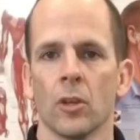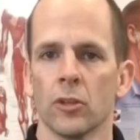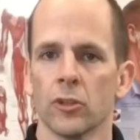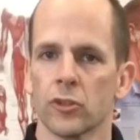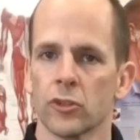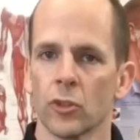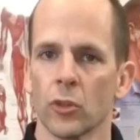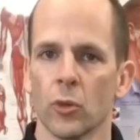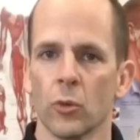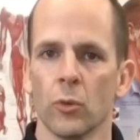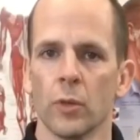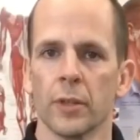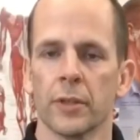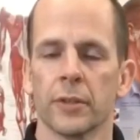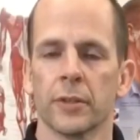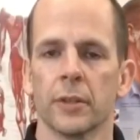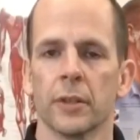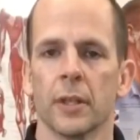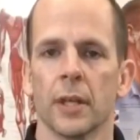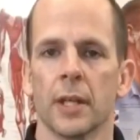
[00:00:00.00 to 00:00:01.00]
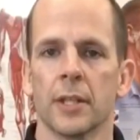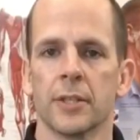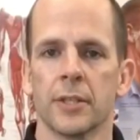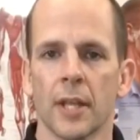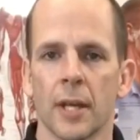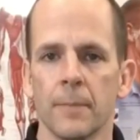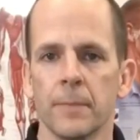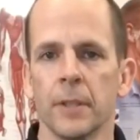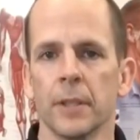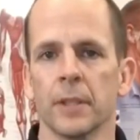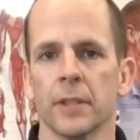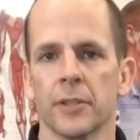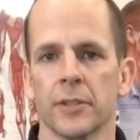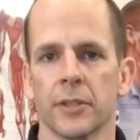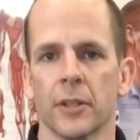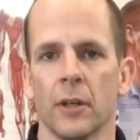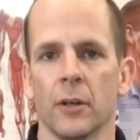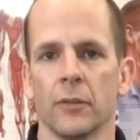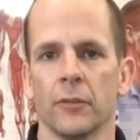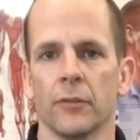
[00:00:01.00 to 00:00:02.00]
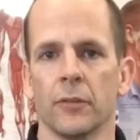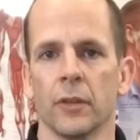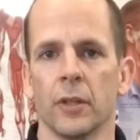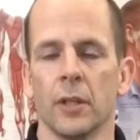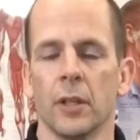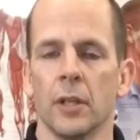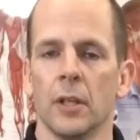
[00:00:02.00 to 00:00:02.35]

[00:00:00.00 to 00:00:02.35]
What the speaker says: So with attempting the self